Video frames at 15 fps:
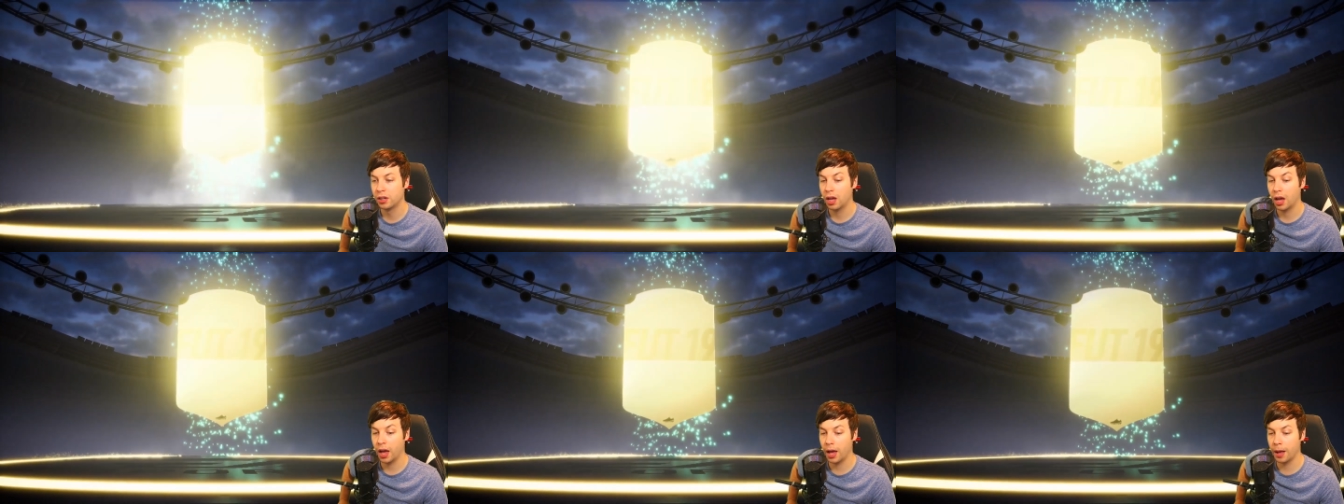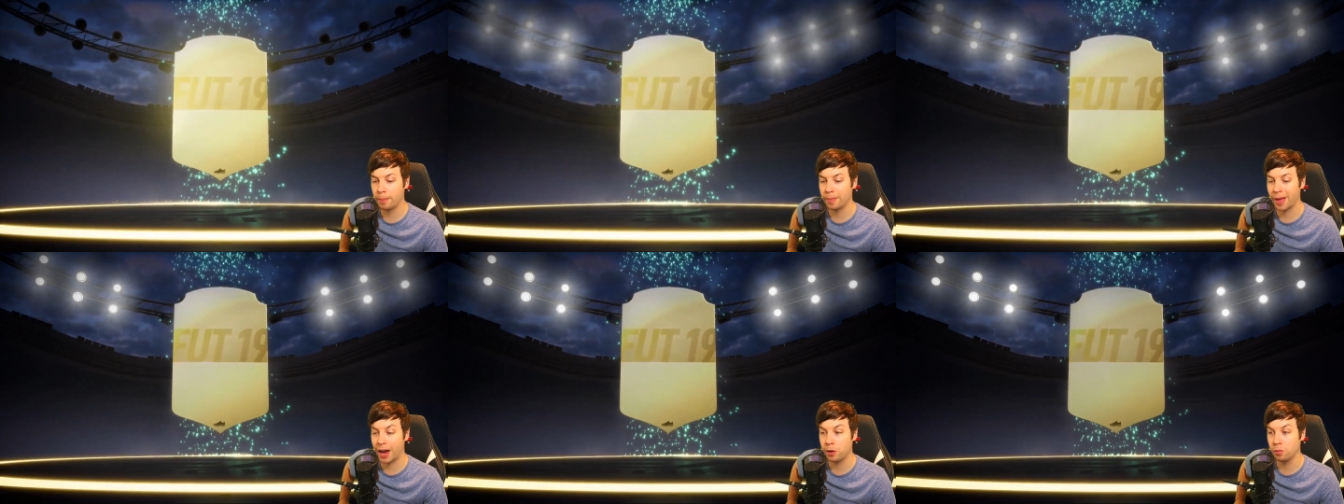
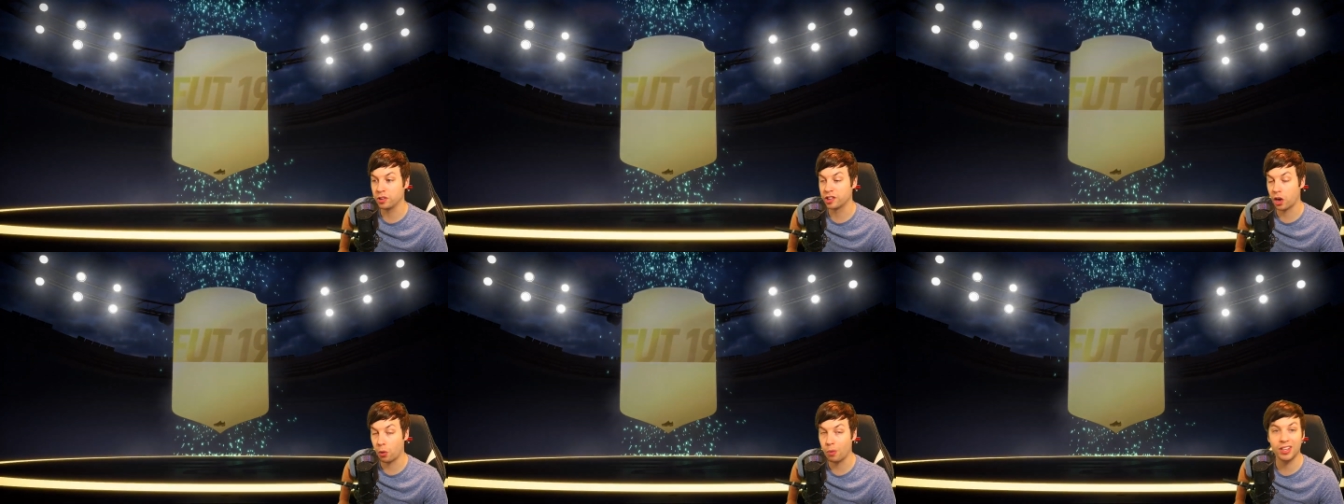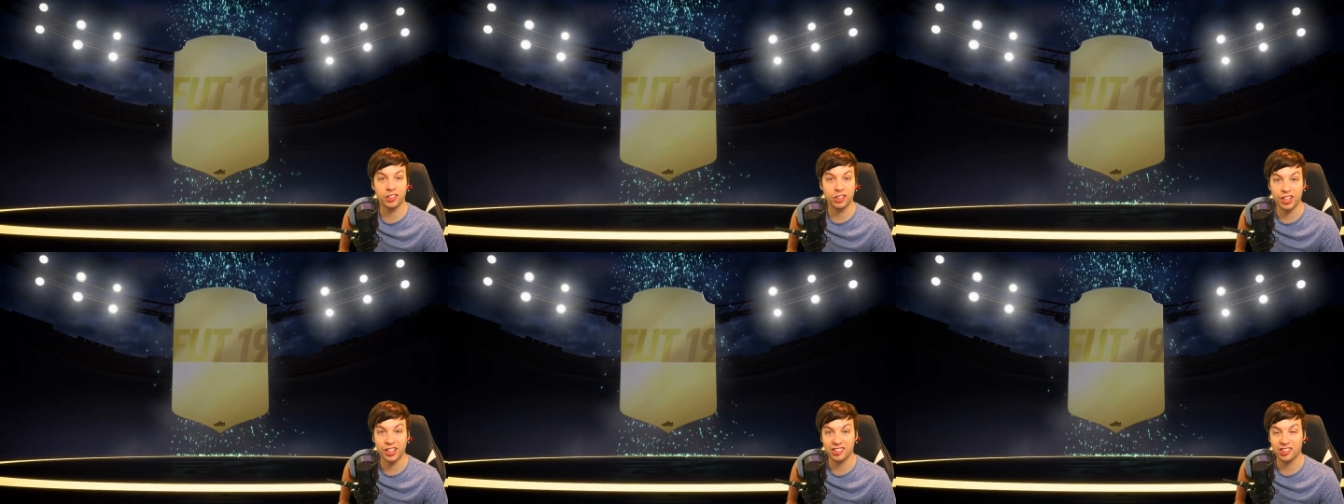um, I was going
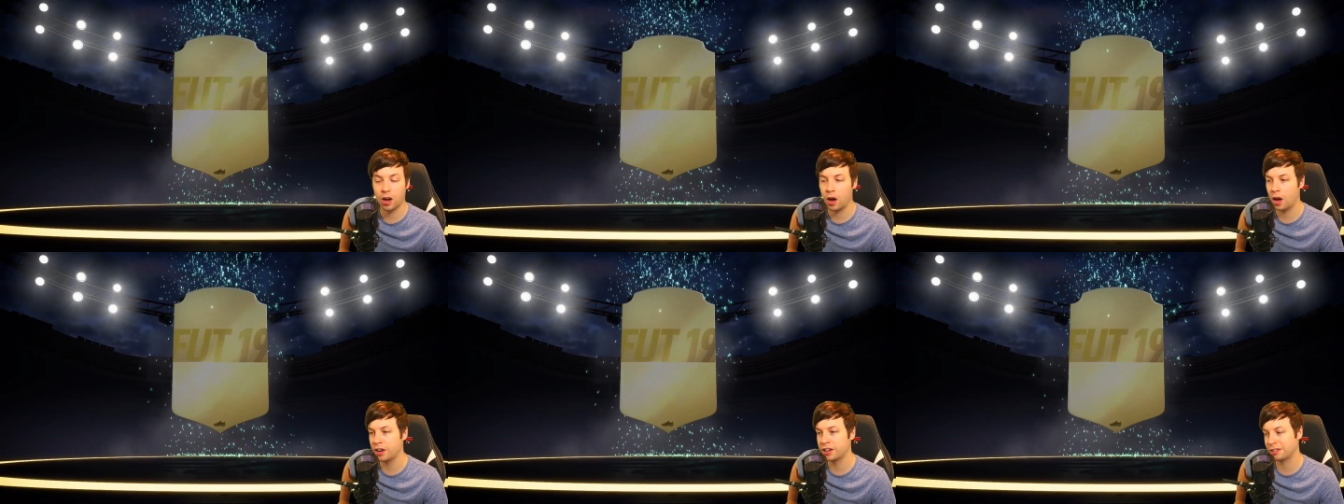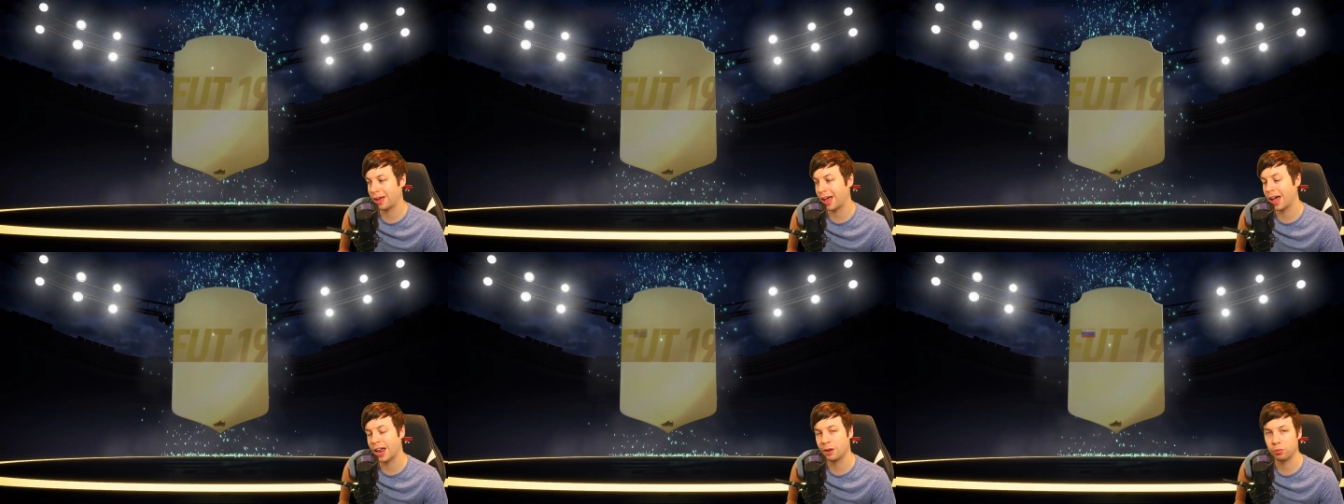to discard
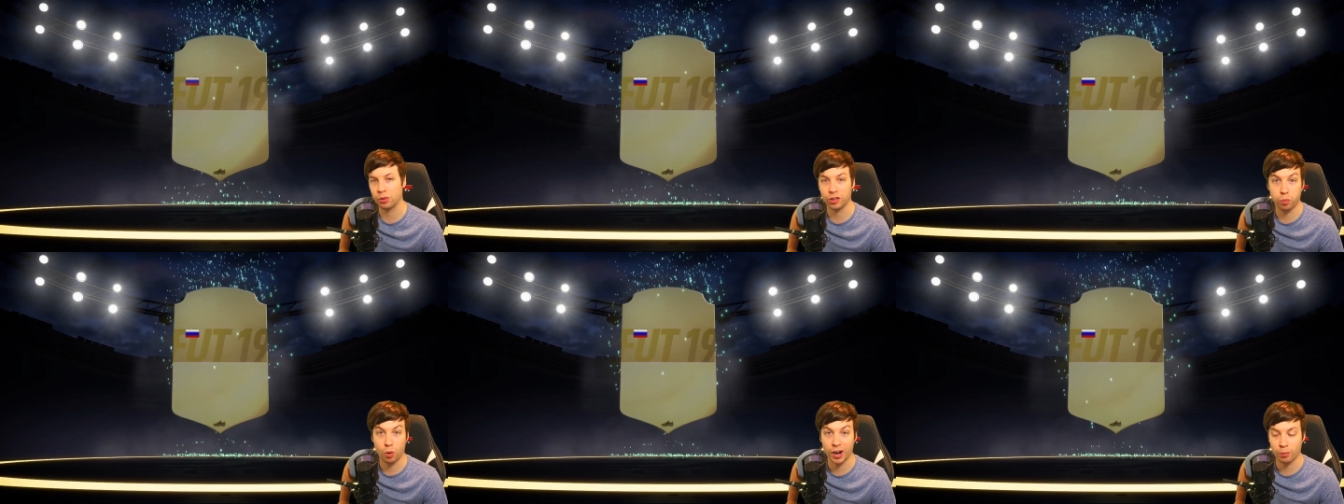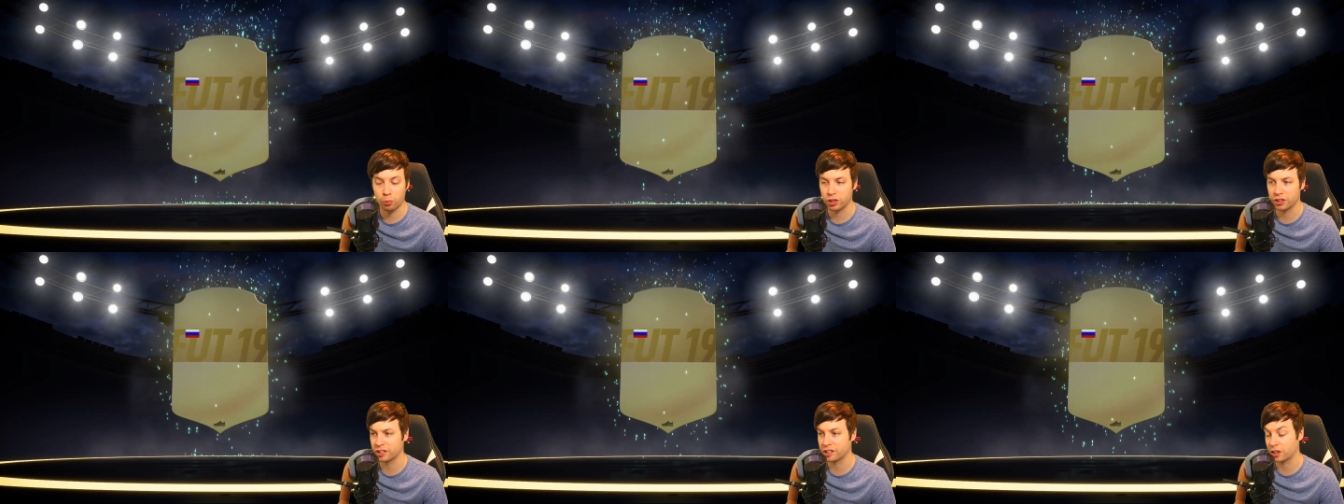and which one I
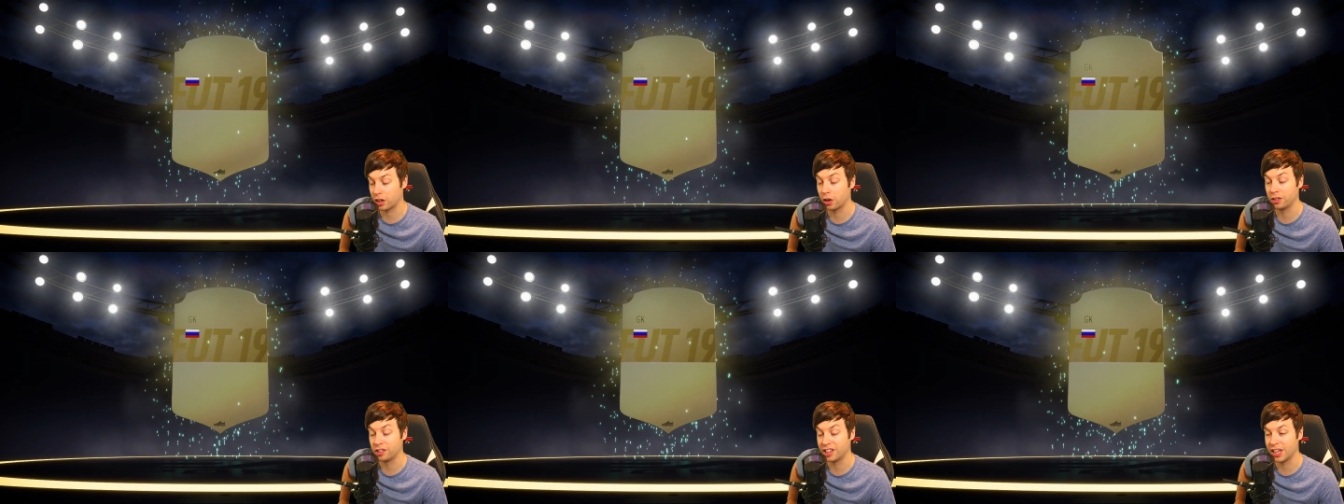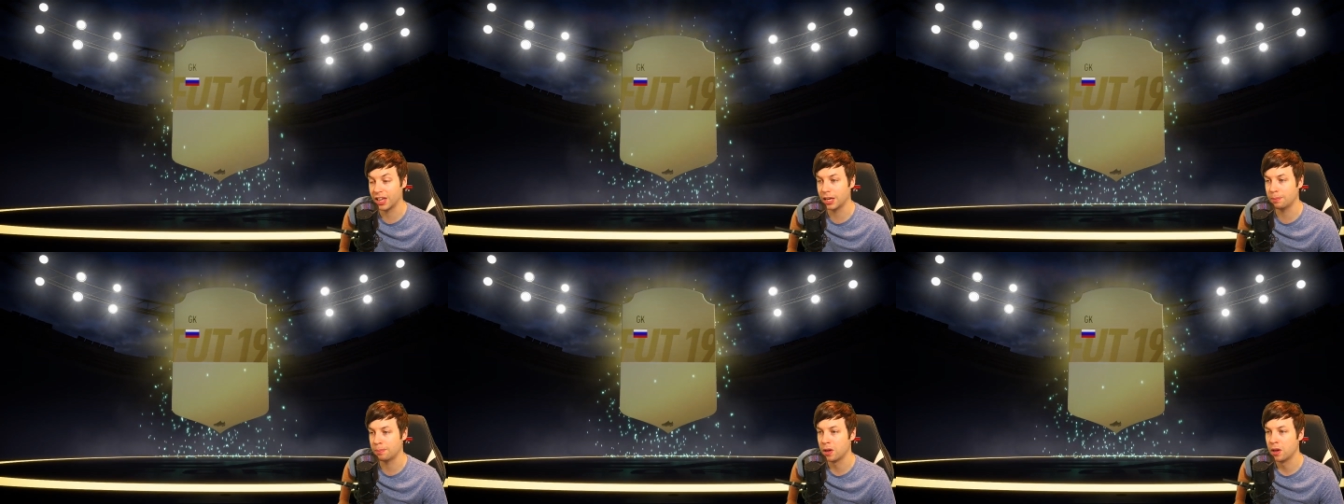was going to keep.